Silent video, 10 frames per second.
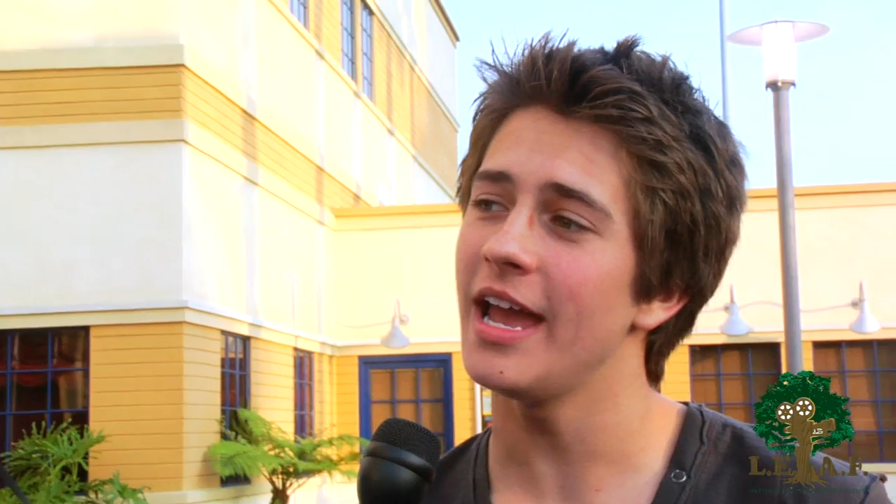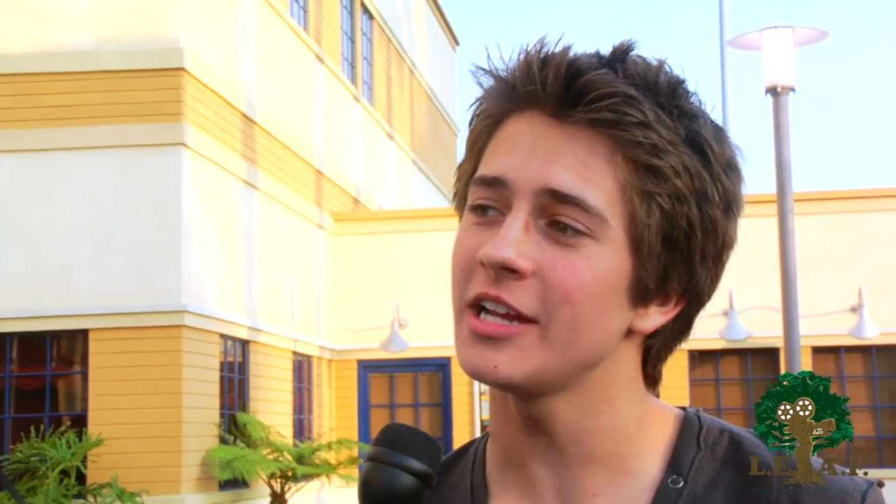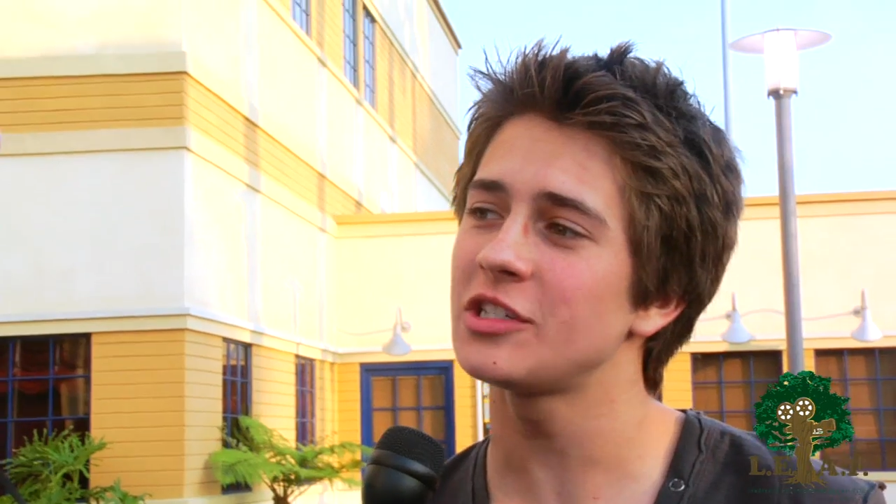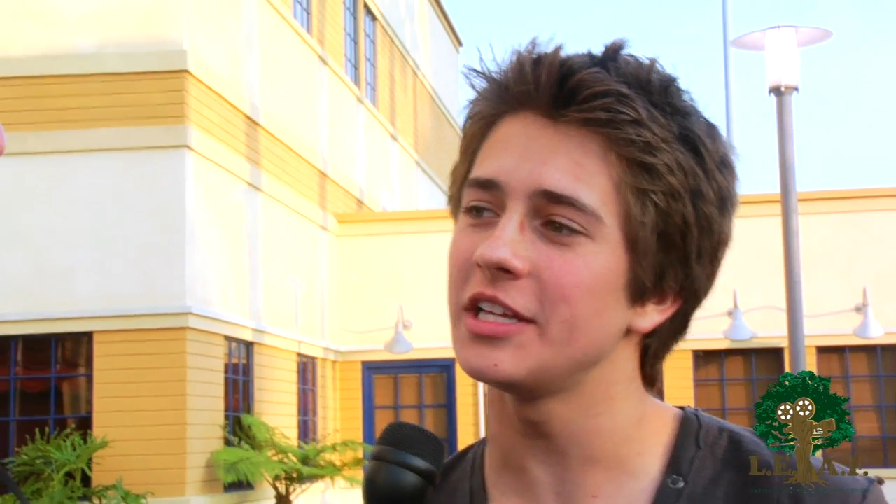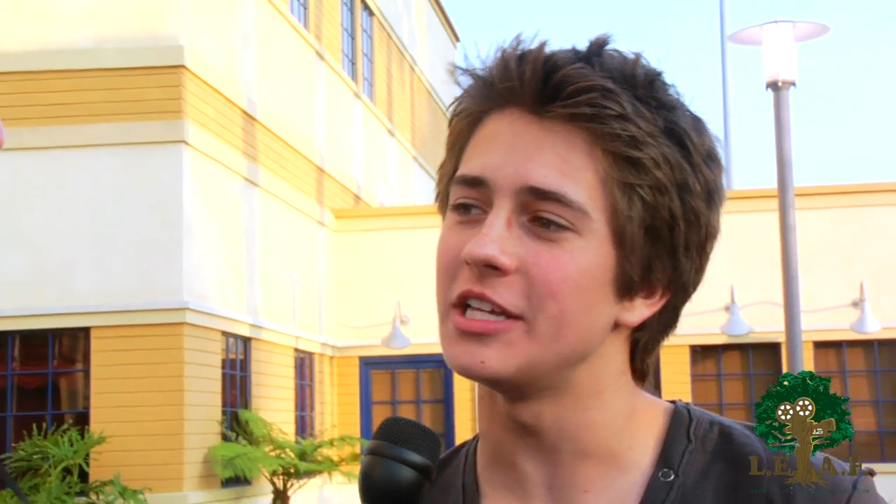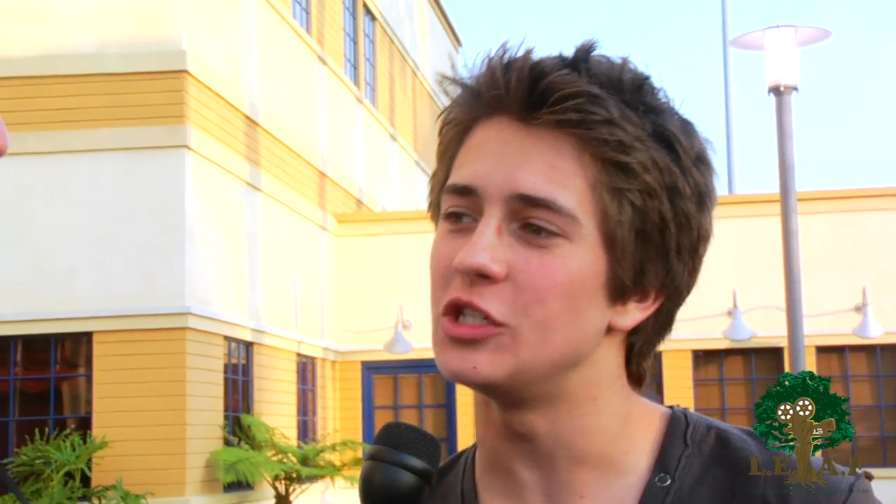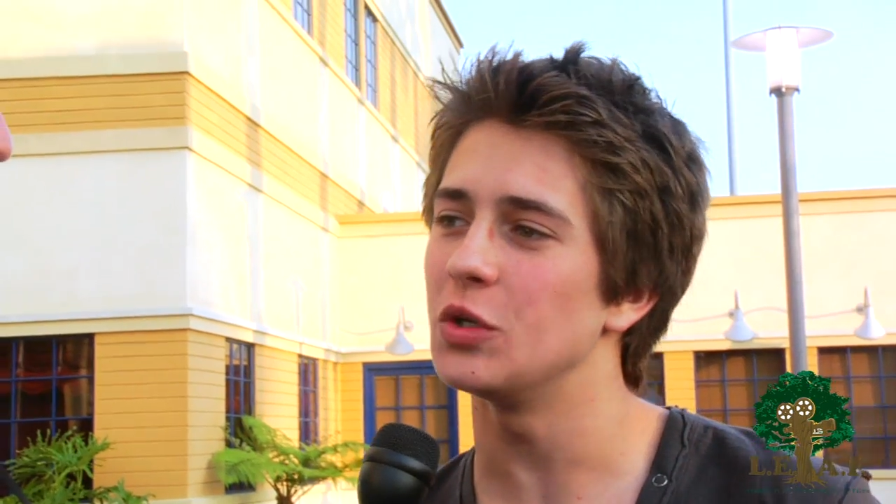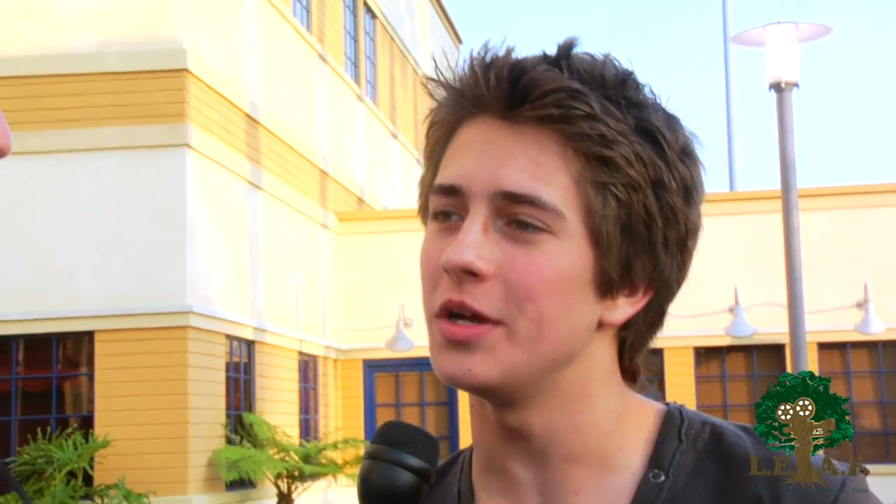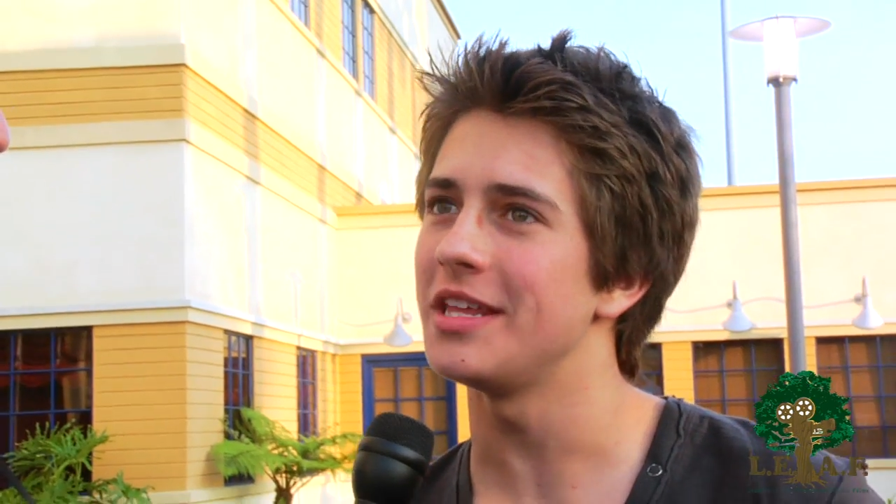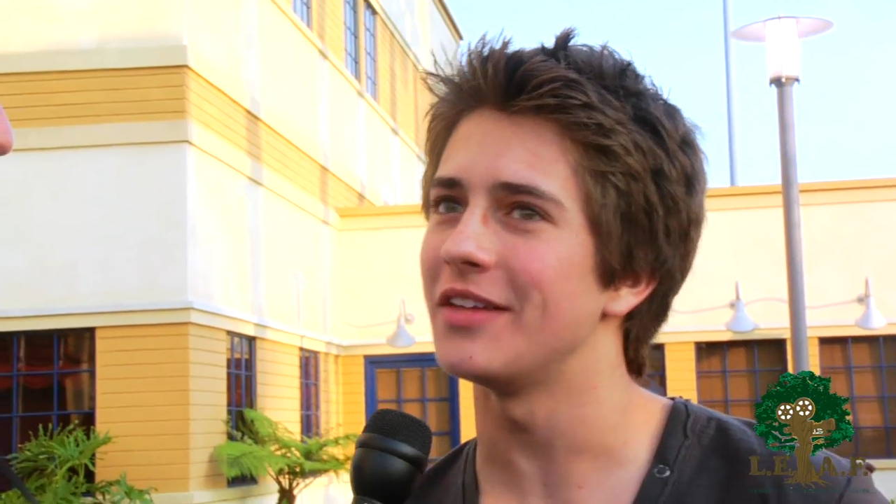actually
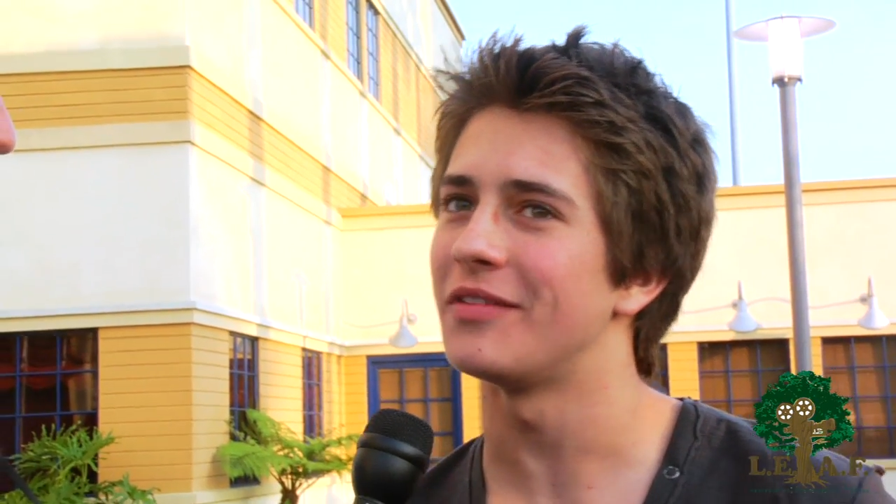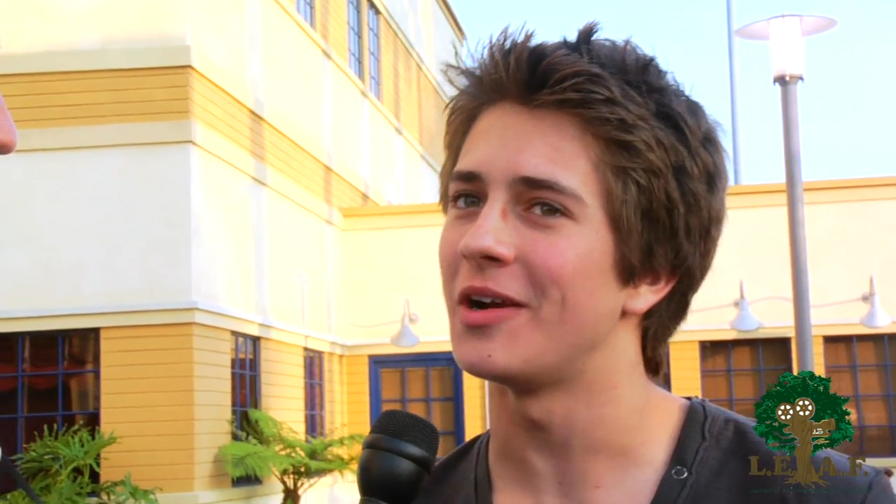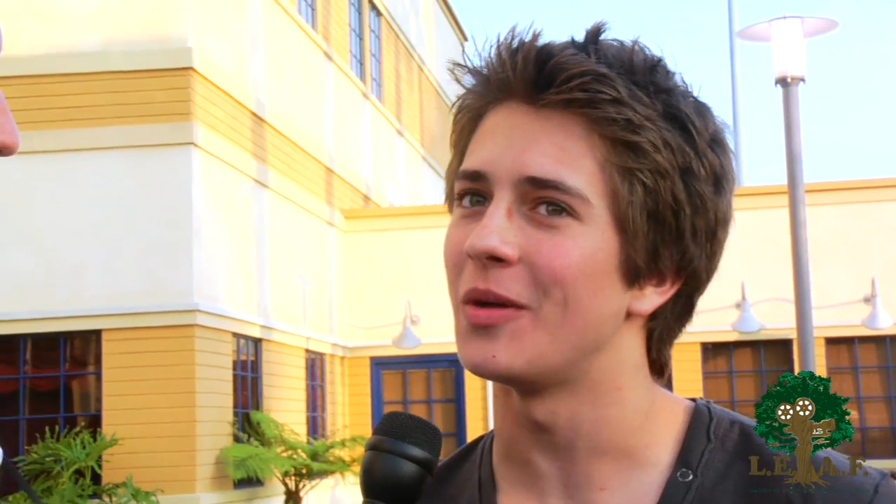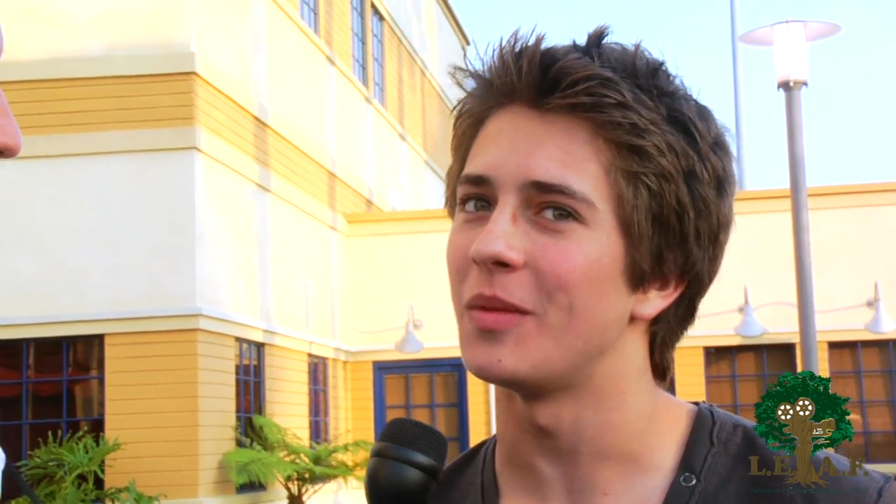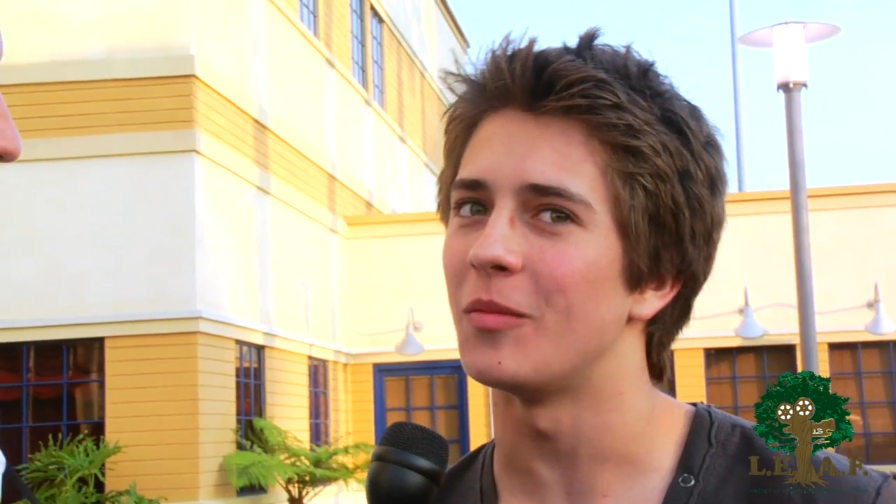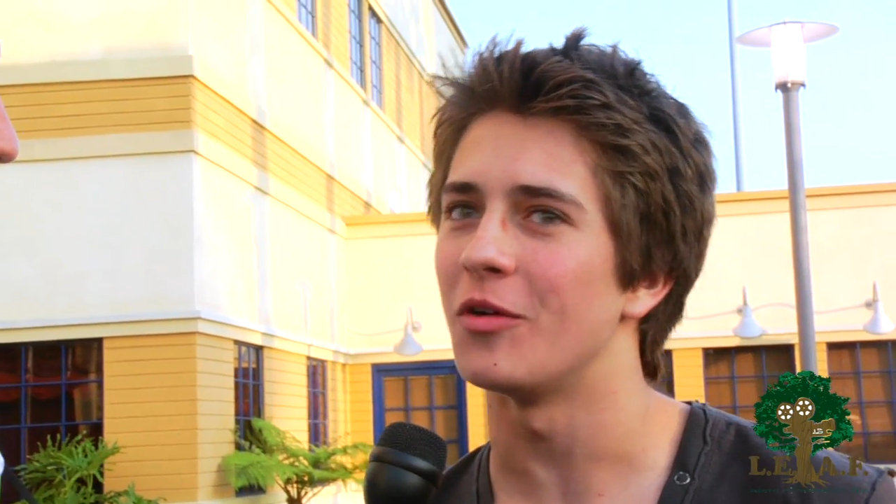enjoy the environment